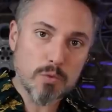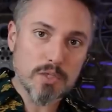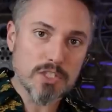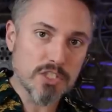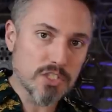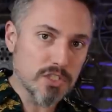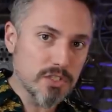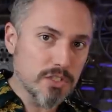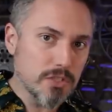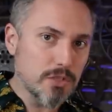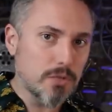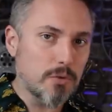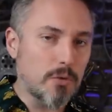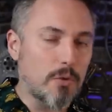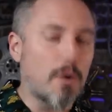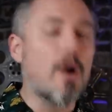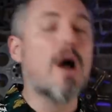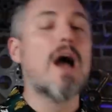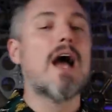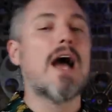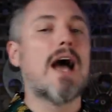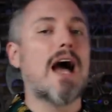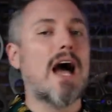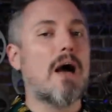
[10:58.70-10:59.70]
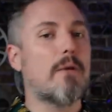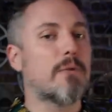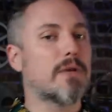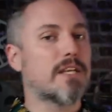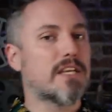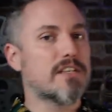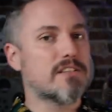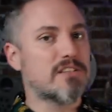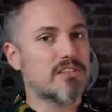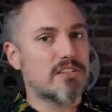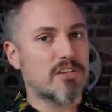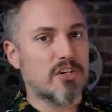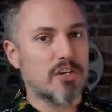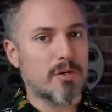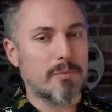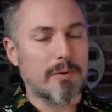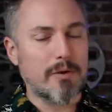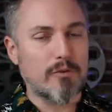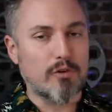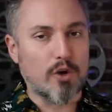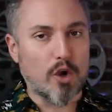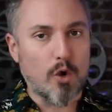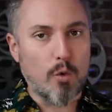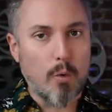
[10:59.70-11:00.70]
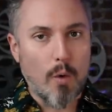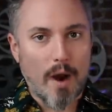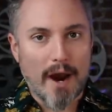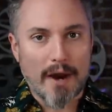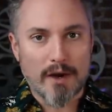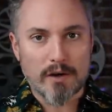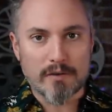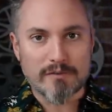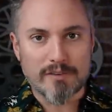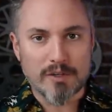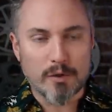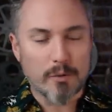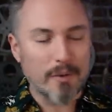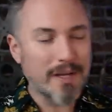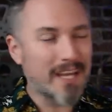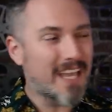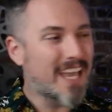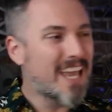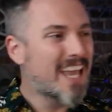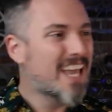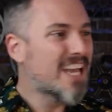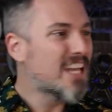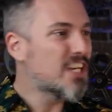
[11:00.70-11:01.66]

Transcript: one too I would consider to be required viewing,